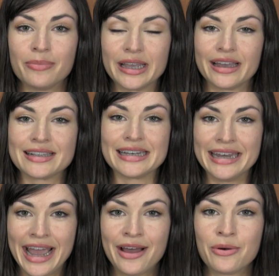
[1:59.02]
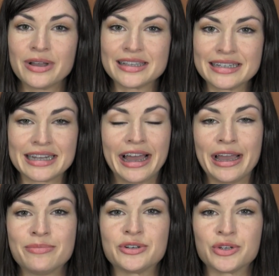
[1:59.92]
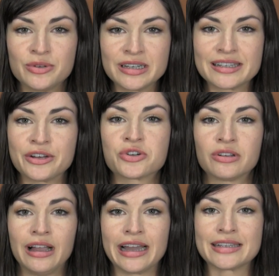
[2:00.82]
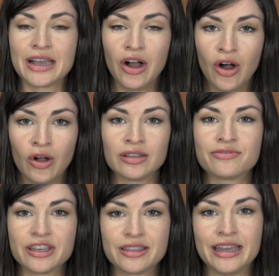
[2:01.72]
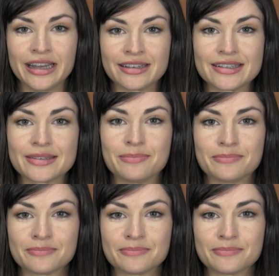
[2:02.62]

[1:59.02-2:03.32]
because now is the time to decentralize all of the things.